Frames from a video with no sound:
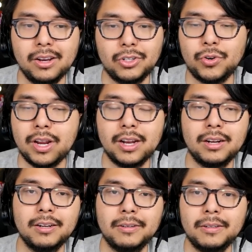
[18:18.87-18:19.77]
treat
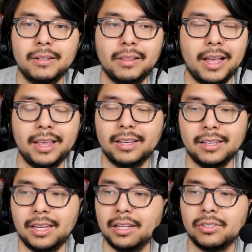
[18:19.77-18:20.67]
it like
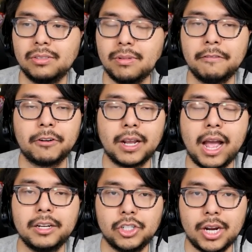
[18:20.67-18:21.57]
it's a
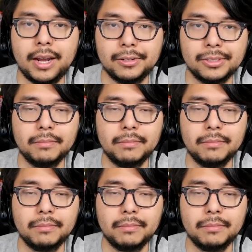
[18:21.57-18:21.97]
forgotten child.